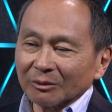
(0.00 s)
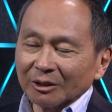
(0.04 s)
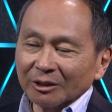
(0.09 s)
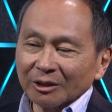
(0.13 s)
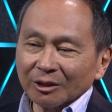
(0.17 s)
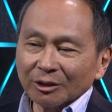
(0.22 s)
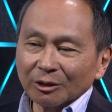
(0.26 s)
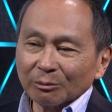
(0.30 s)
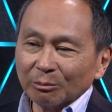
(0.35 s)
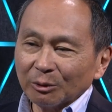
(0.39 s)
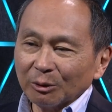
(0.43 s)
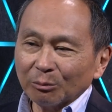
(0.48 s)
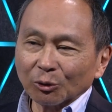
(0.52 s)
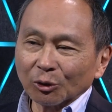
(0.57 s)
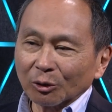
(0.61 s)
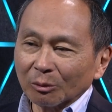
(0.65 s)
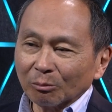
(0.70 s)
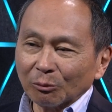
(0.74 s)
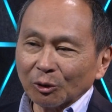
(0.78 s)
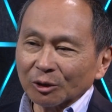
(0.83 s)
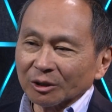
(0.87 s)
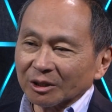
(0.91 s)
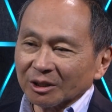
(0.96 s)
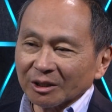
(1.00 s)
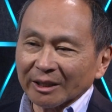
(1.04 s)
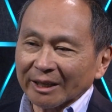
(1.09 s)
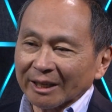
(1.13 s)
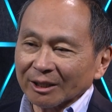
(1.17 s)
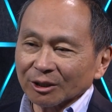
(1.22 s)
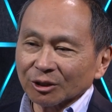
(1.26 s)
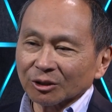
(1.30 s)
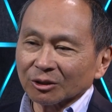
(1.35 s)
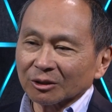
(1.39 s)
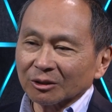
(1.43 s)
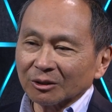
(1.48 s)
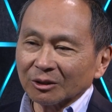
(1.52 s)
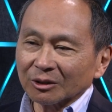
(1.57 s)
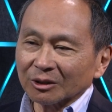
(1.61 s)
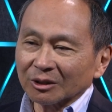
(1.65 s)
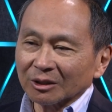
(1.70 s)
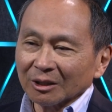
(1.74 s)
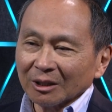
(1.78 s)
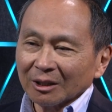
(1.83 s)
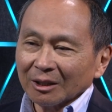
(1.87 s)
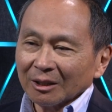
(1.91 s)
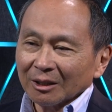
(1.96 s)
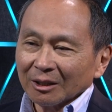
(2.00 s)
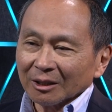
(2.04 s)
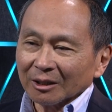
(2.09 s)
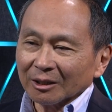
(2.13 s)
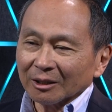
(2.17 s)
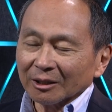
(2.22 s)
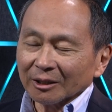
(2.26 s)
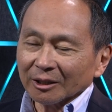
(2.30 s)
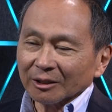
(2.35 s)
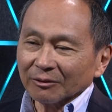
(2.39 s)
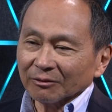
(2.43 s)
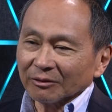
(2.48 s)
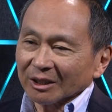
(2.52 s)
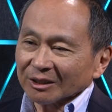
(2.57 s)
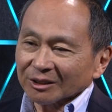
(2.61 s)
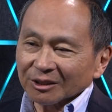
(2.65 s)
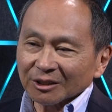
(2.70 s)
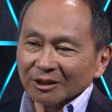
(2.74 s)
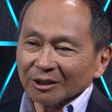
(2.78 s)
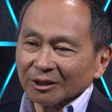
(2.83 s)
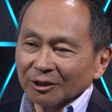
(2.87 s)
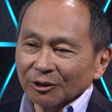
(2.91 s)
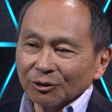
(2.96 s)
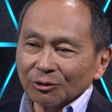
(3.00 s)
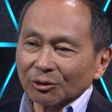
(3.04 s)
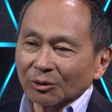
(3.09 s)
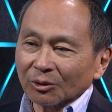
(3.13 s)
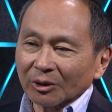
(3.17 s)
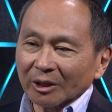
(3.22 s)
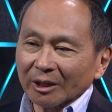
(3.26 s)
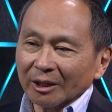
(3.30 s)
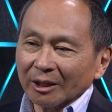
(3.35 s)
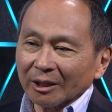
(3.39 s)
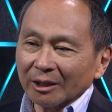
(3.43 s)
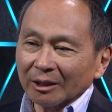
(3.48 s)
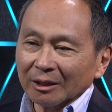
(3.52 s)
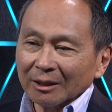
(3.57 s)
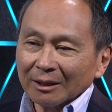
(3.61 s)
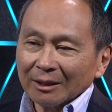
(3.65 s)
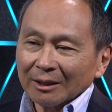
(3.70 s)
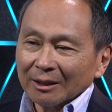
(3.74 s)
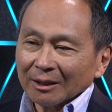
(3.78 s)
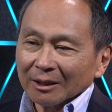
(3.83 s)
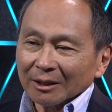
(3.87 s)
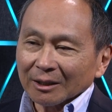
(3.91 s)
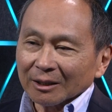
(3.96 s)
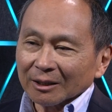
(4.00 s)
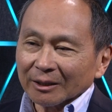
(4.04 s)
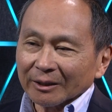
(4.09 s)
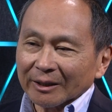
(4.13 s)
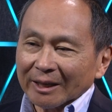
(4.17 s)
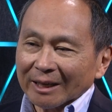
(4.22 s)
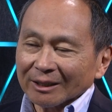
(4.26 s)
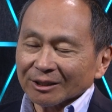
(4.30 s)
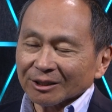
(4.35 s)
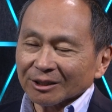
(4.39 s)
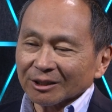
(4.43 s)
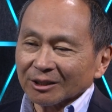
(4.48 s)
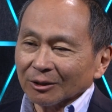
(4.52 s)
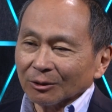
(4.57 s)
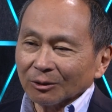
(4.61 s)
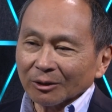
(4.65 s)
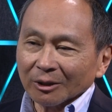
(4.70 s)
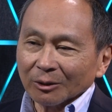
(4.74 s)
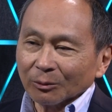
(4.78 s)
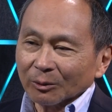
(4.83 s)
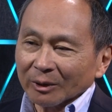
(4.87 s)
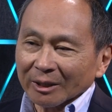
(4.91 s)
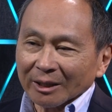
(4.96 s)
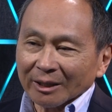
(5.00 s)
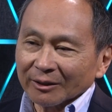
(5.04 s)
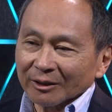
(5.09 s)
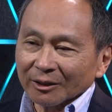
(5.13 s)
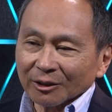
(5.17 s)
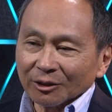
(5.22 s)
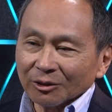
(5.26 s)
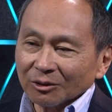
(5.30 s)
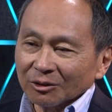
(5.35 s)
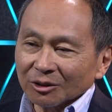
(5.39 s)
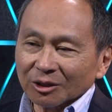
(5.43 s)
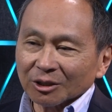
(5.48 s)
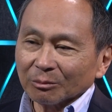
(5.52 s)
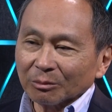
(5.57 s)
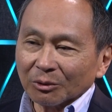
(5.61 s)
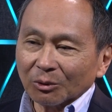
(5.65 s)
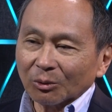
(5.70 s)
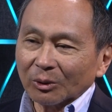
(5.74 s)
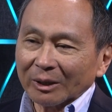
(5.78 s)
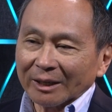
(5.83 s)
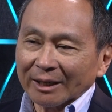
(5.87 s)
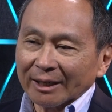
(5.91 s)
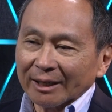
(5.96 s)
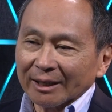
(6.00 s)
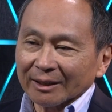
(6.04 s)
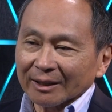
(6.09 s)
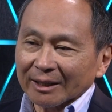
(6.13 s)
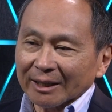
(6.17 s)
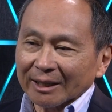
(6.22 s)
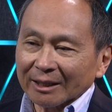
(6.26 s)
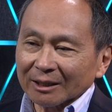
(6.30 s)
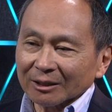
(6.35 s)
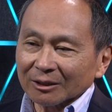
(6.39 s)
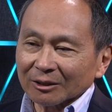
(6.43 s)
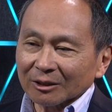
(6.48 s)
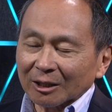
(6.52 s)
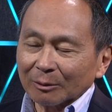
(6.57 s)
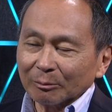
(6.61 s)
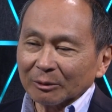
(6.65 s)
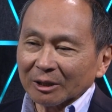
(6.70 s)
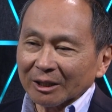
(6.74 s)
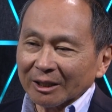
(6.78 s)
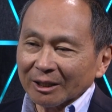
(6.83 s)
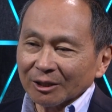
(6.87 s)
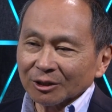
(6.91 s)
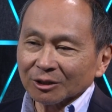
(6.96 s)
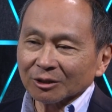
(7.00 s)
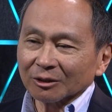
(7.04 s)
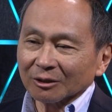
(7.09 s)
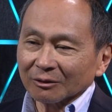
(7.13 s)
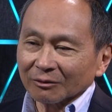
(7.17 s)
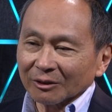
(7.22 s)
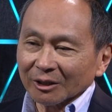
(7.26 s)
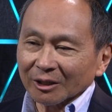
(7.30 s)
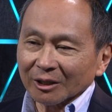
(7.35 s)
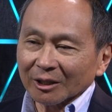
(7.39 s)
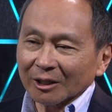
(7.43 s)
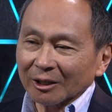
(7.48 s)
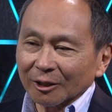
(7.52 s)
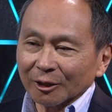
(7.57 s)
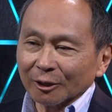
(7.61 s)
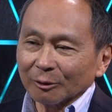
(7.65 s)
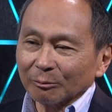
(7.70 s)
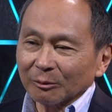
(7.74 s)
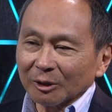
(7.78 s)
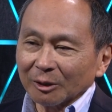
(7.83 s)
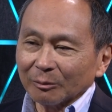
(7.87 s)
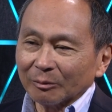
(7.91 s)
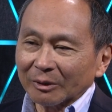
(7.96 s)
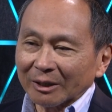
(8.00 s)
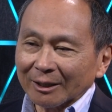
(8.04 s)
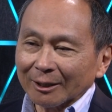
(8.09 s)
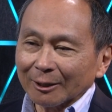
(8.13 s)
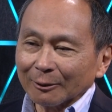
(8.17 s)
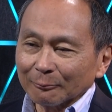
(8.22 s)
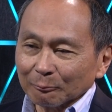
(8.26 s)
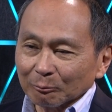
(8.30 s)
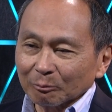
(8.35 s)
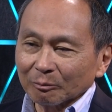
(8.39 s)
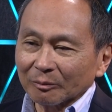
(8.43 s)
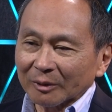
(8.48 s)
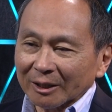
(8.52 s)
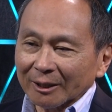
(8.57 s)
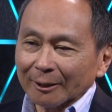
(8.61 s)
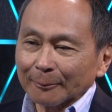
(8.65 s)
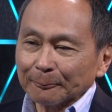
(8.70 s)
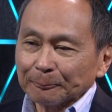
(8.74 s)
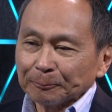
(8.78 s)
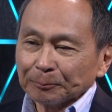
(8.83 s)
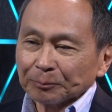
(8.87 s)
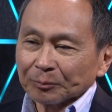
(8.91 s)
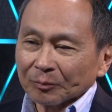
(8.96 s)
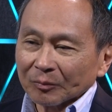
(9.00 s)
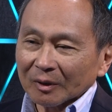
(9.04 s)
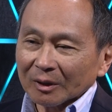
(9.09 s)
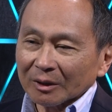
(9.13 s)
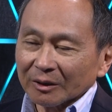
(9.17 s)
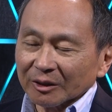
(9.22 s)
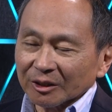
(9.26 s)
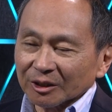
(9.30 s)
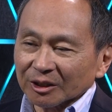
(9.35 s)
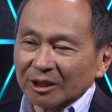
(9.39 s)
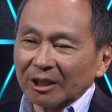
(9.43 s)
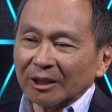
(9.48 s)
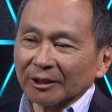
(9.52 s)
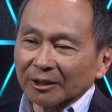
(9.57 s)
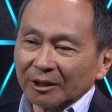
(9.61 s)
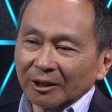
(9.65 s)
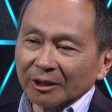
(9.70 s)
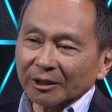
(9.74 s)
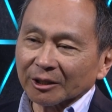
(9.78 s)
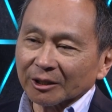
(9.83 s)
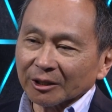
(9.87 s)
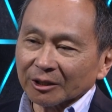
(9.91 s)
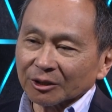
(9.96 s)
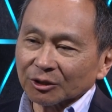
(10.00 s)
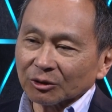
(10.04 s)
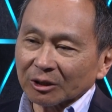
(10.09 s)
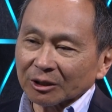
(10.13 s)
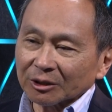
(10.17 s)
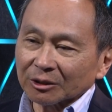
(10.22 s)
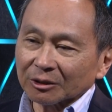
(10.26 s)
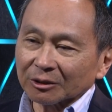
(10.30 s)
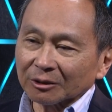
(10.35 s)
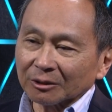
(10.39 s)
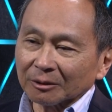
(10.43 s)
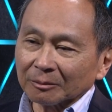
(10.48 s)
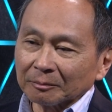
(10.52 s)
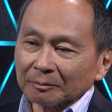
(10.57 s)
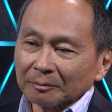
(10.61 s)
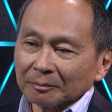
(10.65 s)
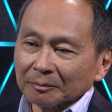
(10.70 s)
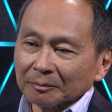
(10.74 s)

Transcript: There need to be more multinationals uh, investing in Ukraine. Uh, that's the only way I think you chip away at that domination of the economy by, by this oligarchic structure.